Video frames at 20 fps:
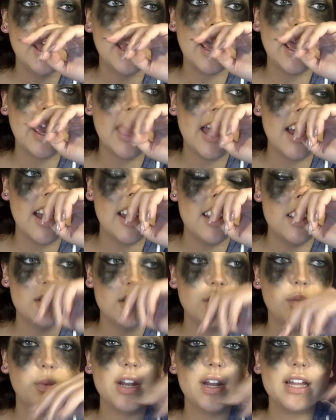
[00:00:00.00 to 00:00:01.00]
And
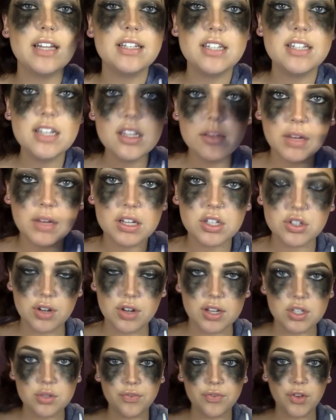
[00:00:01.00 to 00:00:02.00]
when I did my
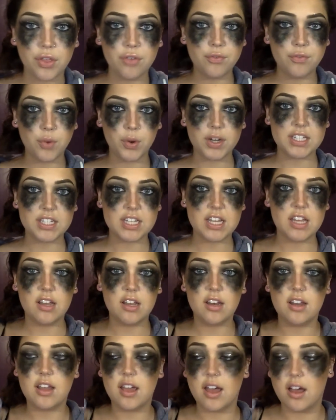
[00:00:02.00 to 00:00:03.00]
stretch for the 14,
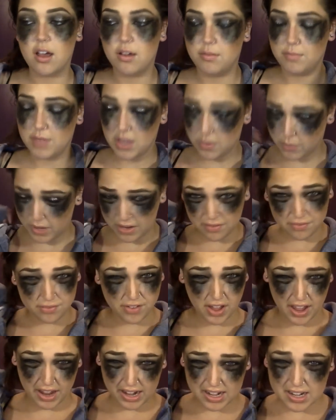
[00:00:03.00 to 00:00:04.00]
it went
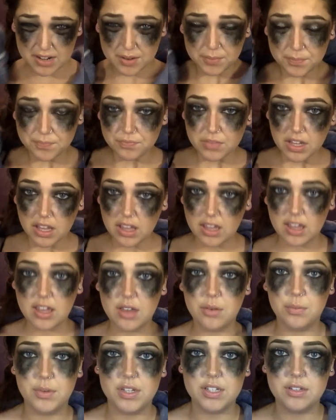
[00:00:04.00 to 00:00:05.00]
fine.
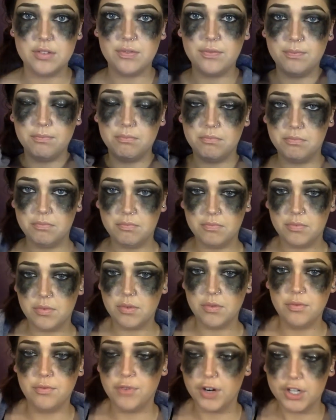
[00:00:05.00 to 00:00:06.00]
It was
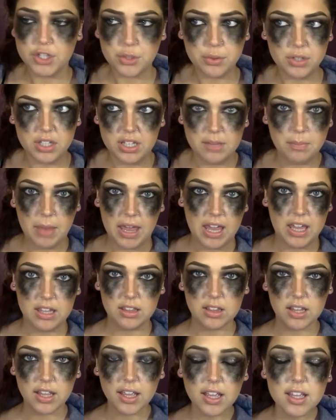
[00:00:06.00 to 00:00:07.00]
virtually
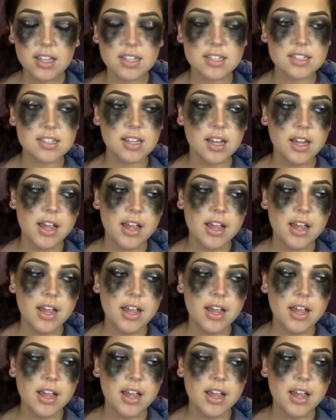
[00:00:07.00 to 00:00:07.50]
painless.